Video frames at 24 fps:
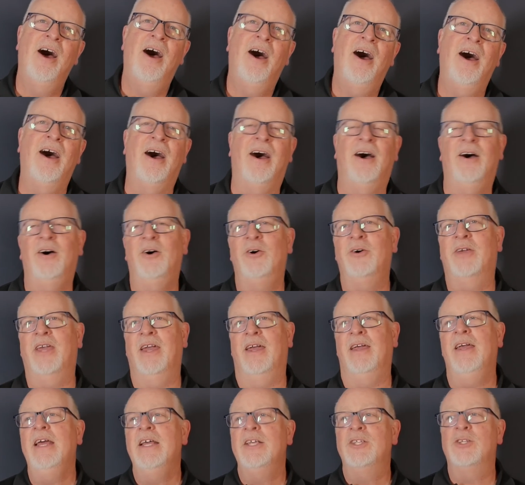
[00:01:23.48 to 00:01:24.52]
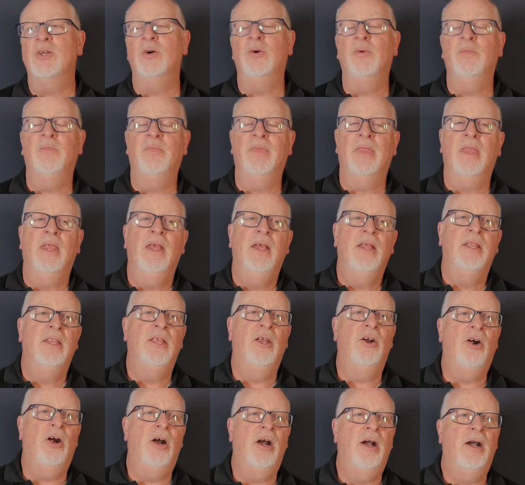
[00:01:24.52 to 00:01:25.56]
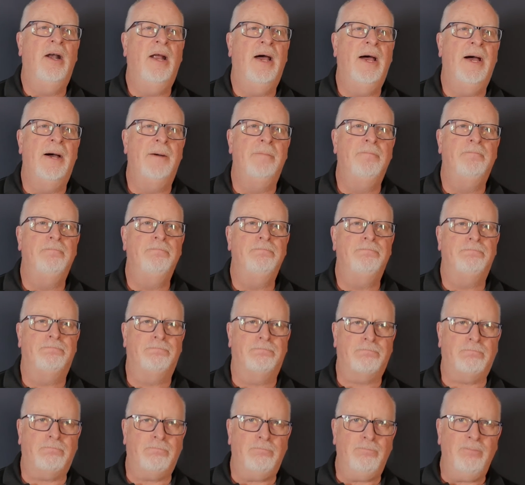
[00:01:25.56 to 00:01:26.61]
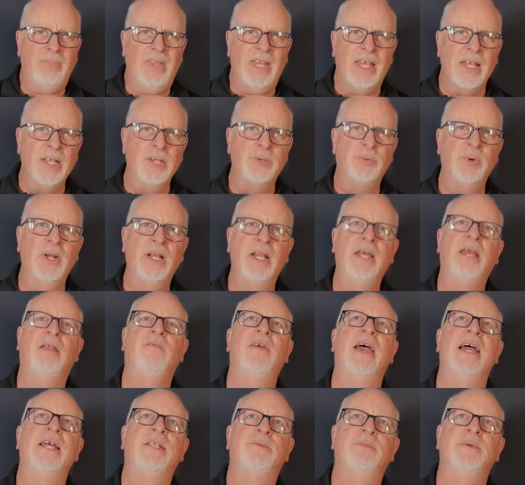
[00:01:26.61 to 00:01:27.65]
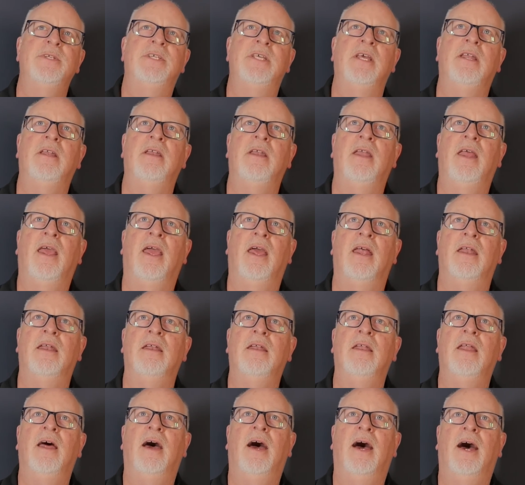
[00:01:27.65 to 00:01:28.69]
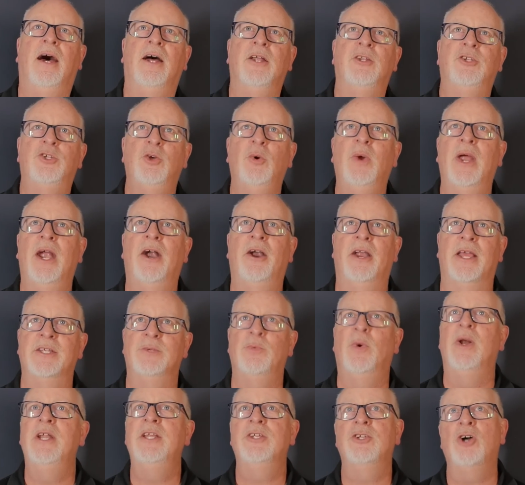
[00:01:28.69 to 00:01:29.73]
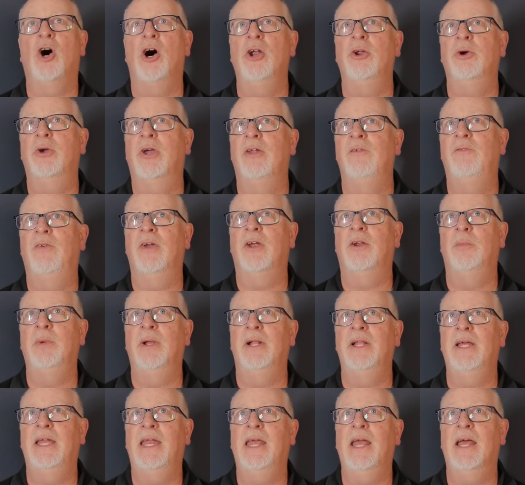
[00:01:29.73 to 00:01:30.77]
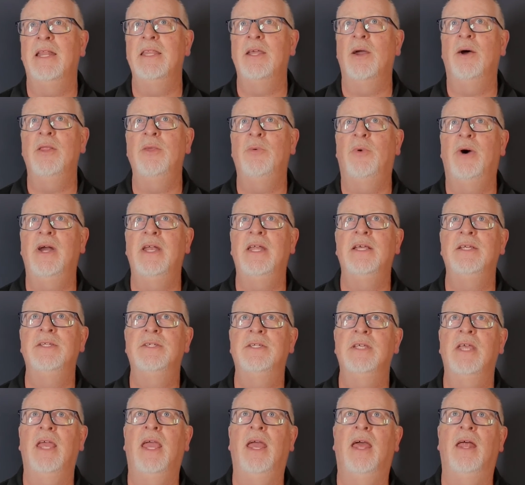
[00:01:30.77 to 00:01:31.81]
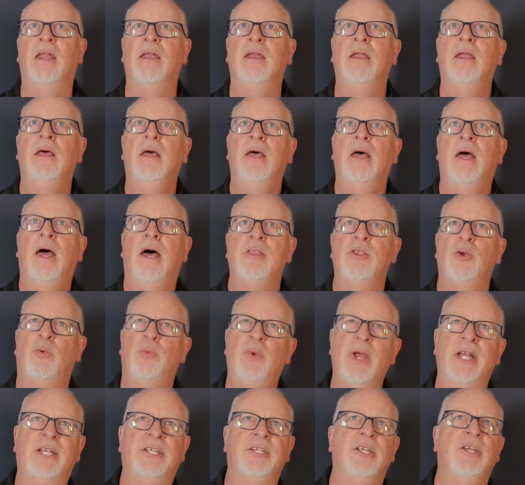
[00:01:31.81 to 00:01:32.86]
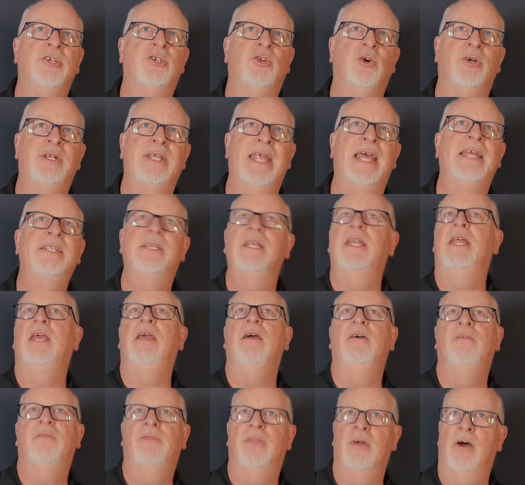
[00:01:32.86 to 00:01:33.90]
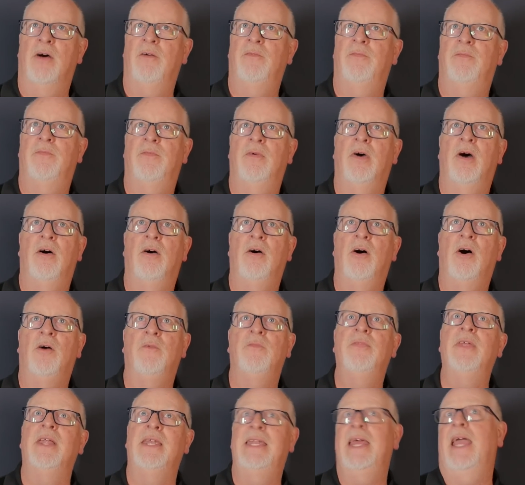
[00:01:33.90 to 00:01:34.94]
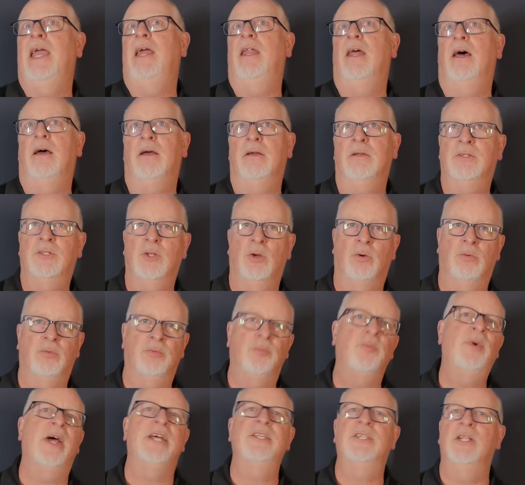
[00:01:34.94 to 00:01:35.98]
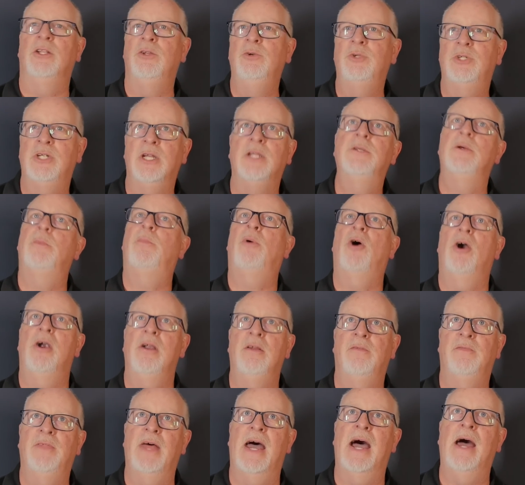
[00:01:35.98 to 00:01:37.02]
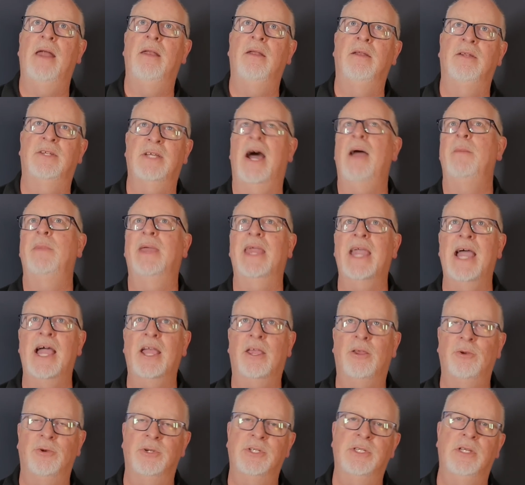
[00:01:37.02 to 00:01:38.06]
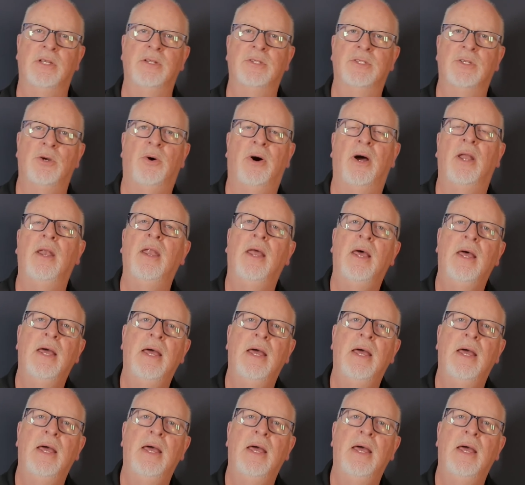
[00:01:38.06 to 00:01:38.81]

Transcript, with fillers: Ah, okay. So there are um, there's really advancements in in uh, two areas. One is auto configurability, and the other one is in the richness or density of, of, uh, of the data. So resolution is a part of that and timing accuracy and so on.